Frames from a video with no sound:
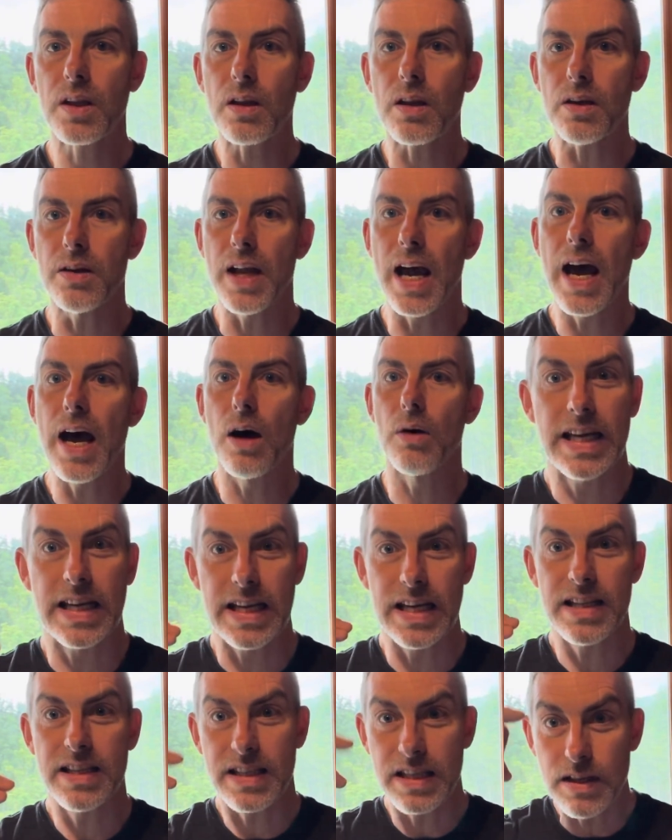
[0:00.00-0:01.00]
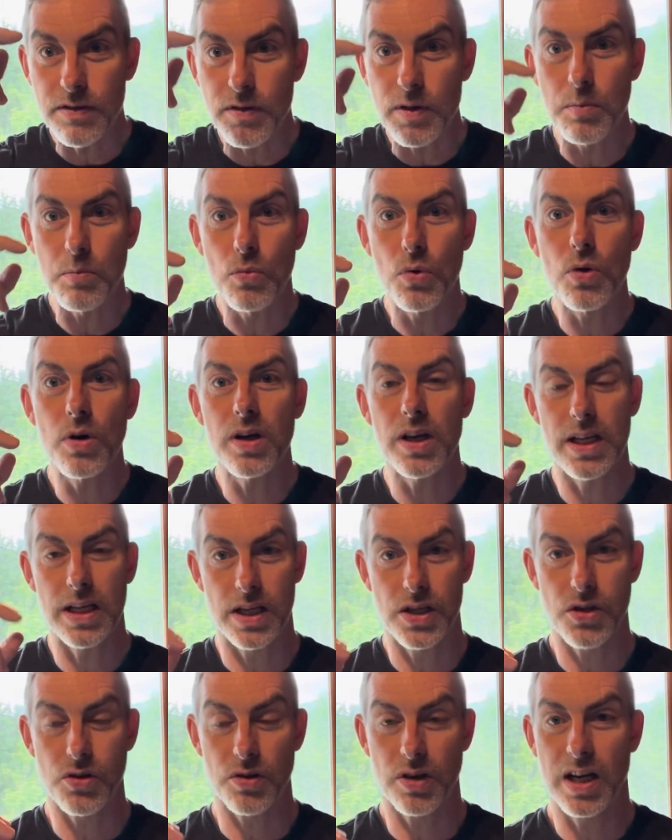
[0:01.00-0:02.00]
Now, it gets even more
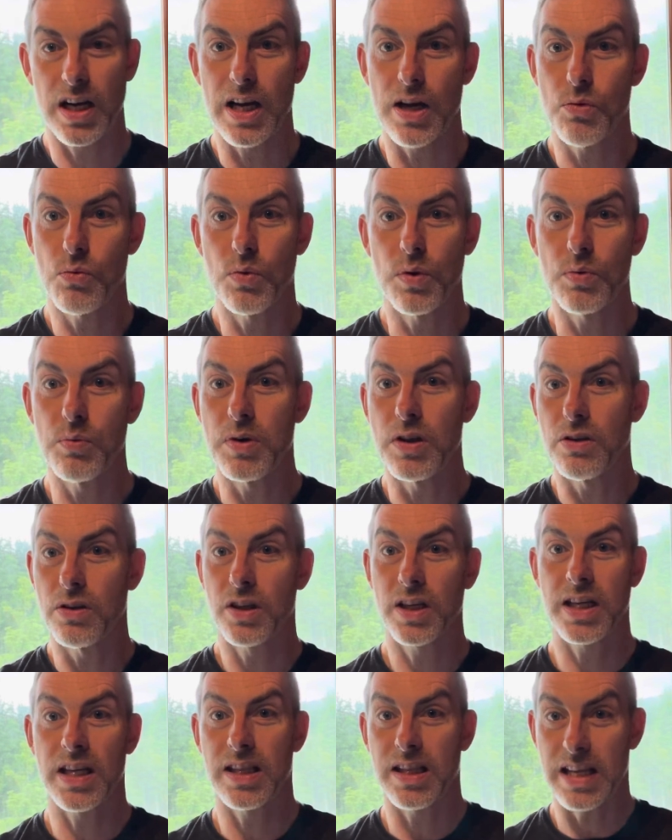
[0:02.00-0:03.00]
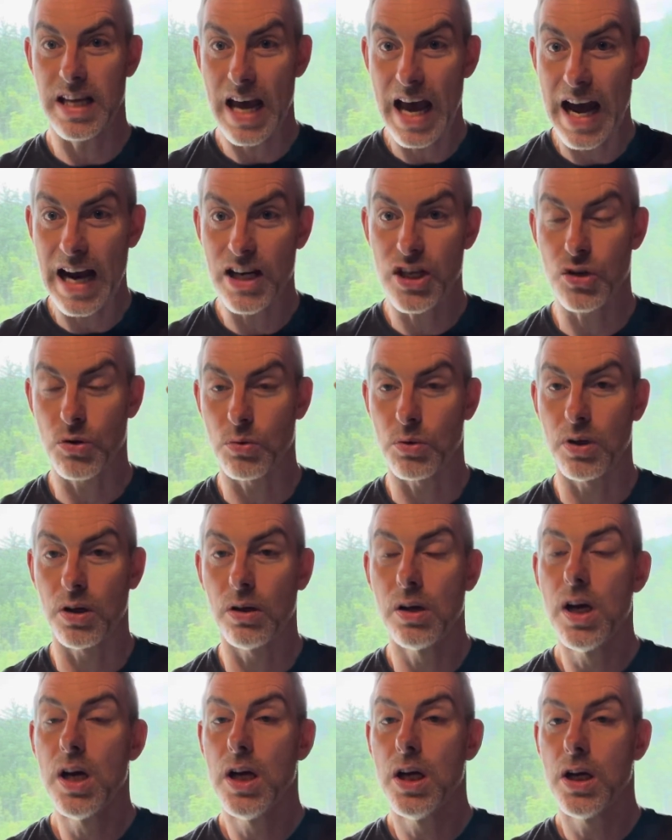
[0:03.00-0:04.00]
intricate when we look at the actual